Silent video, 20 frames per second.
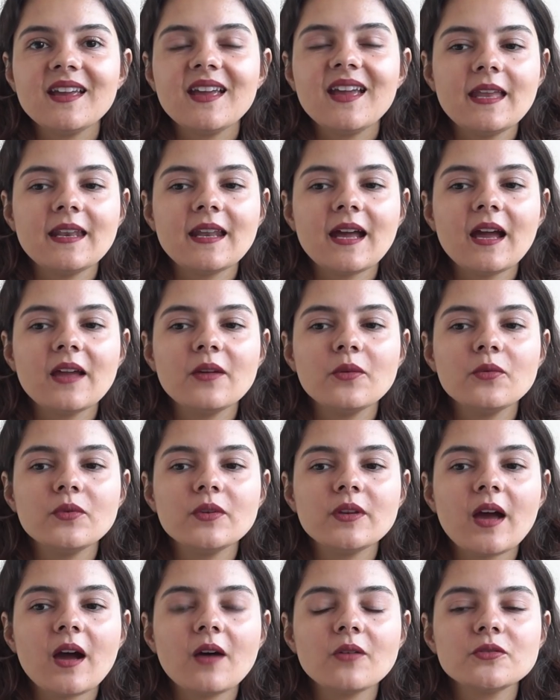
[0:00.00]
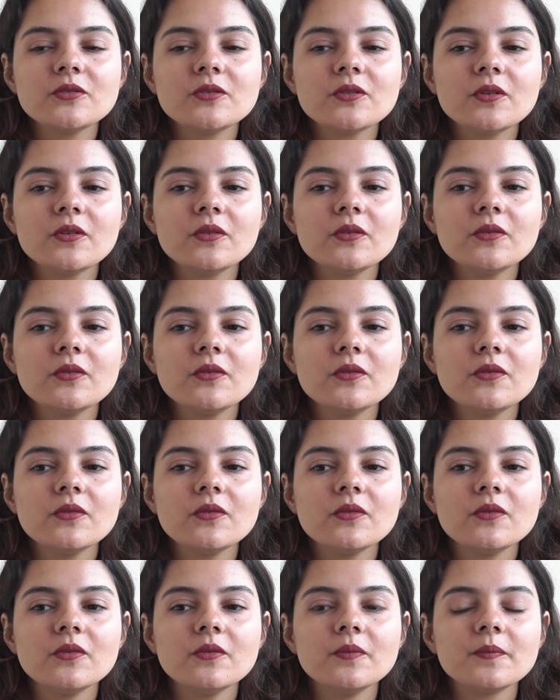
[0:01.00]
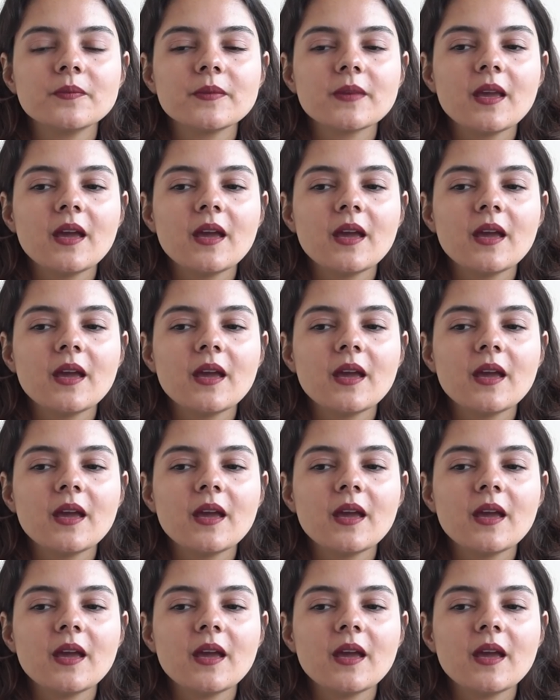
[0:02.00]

And I would also